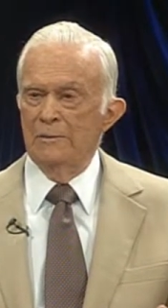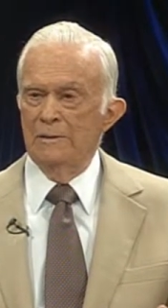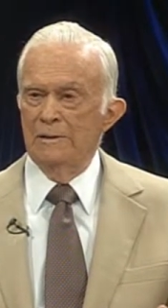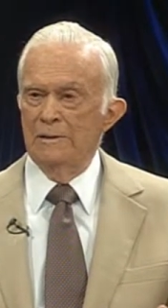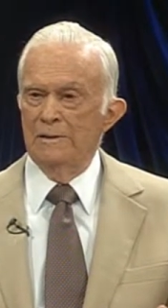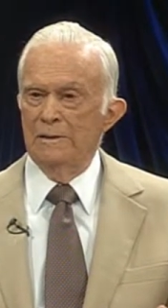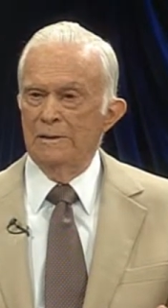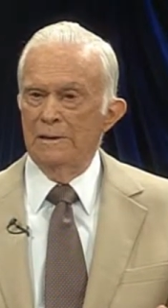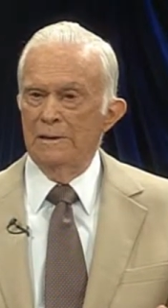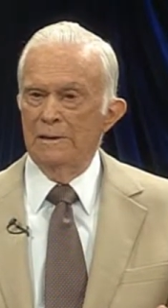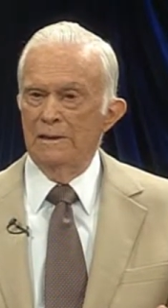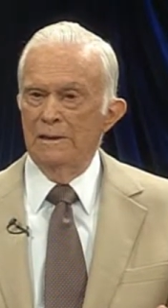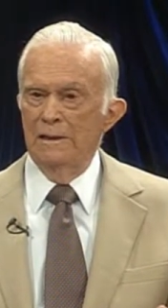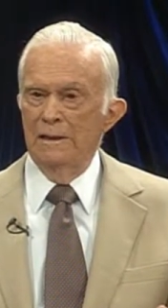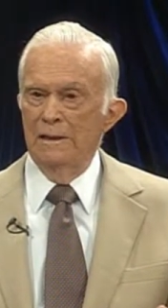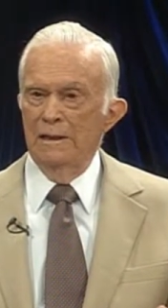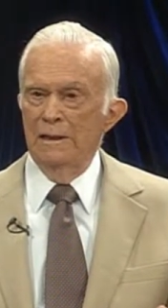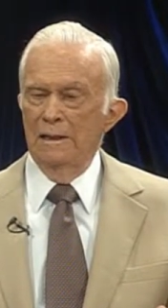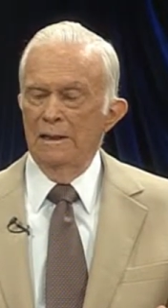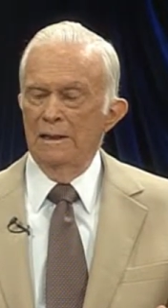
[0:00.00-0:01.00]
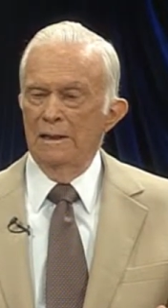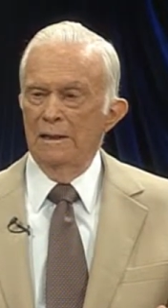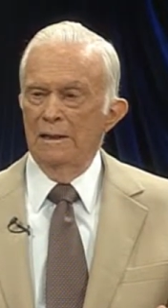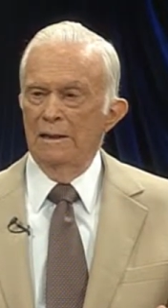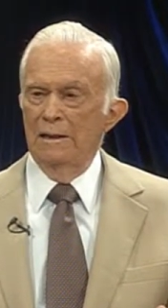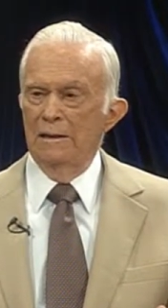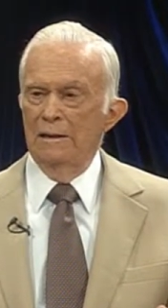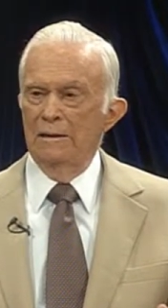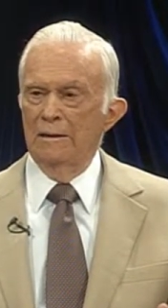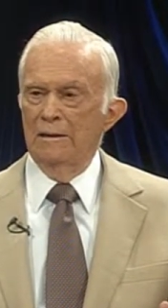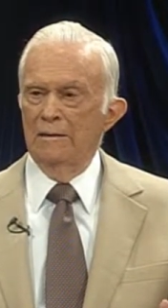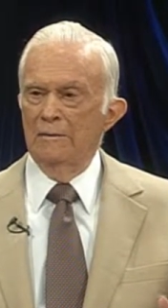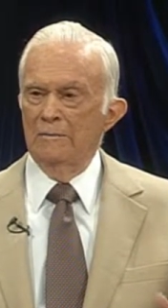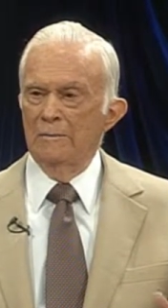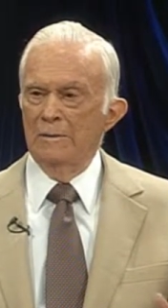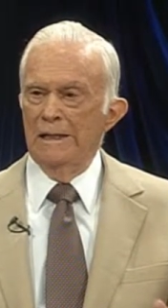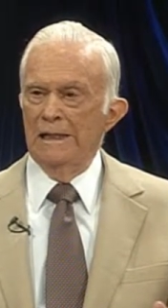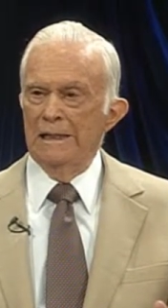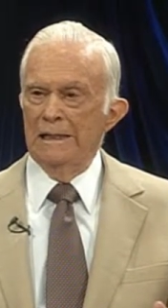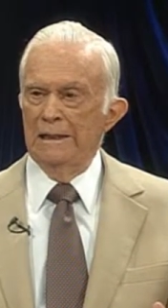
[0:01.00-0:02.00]
with
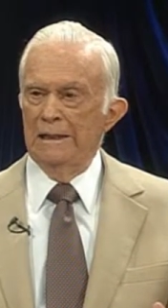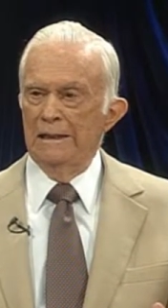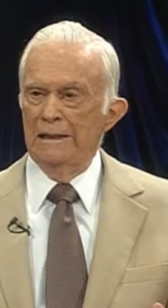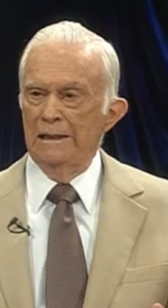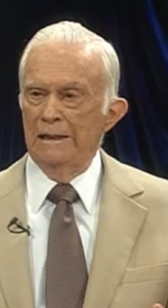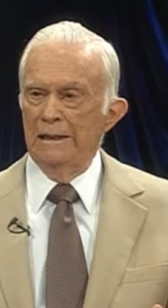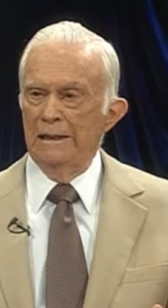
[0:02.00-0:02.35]
Reagan